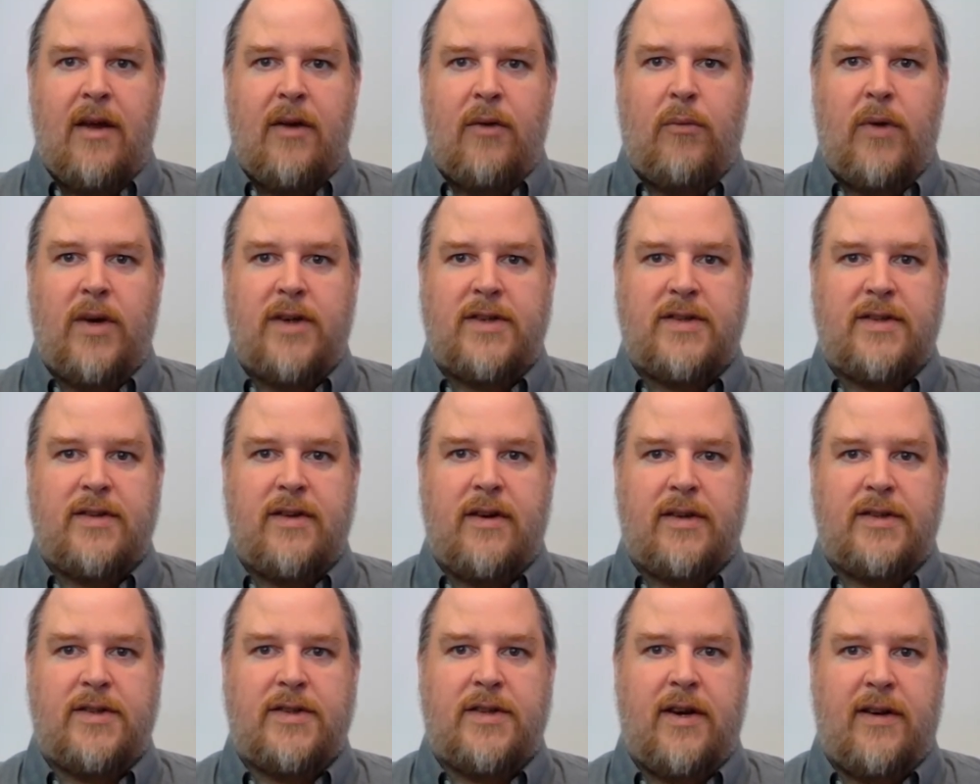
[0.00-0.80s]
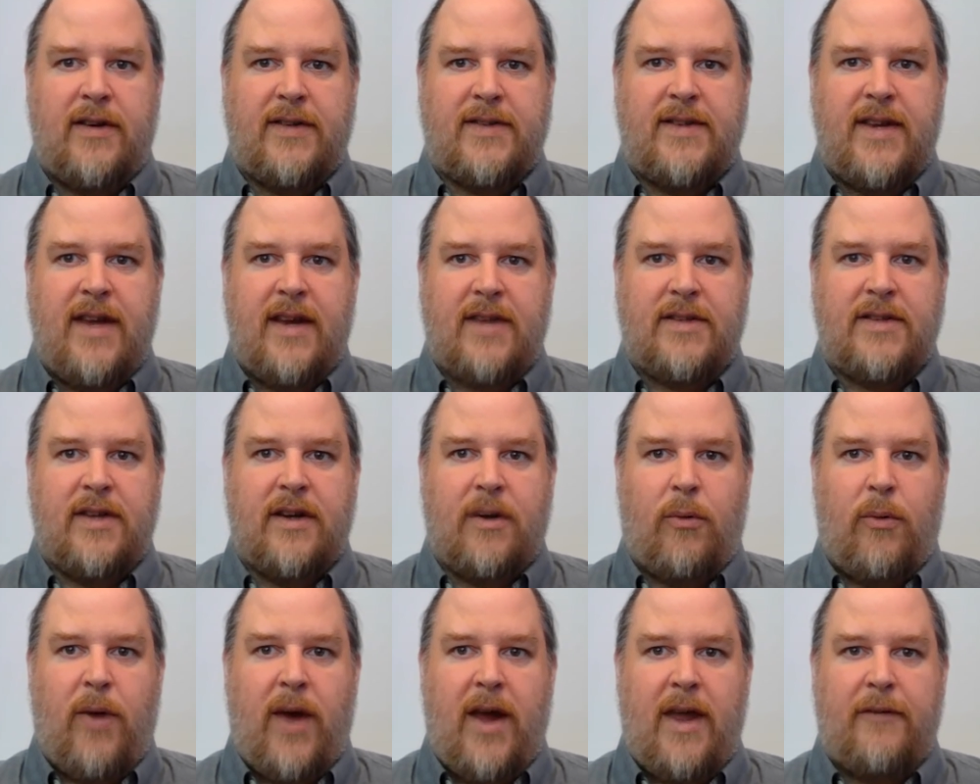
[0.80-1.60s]
which took jurisdiction
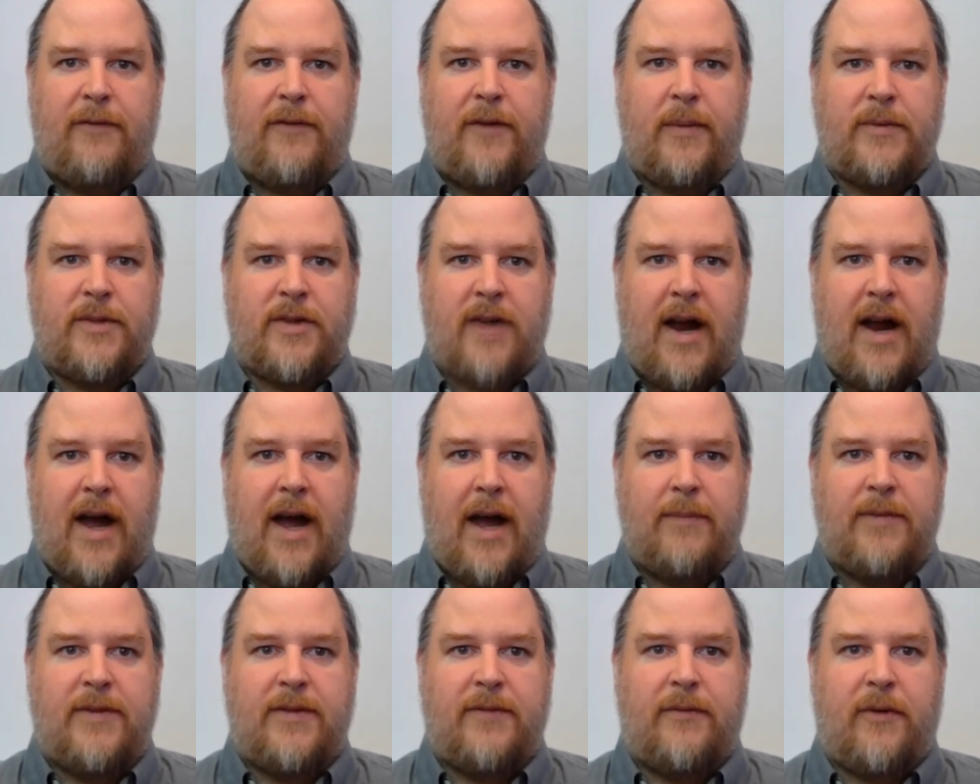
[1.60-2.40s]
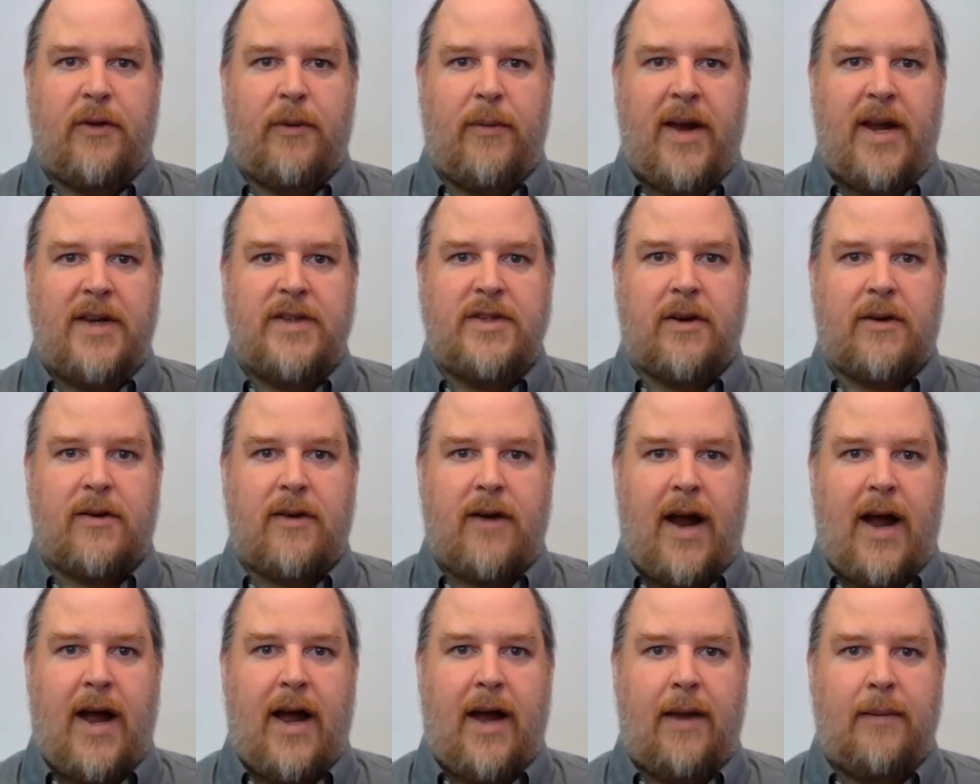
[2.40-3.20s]
away from tribes for major
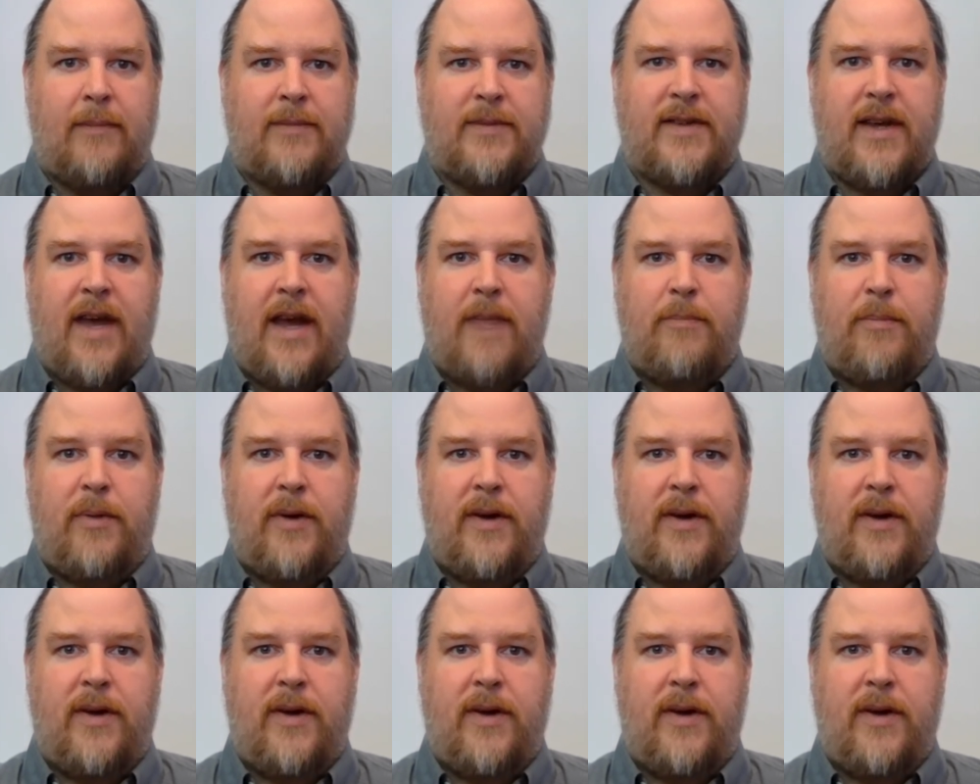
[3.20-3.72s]
crimes and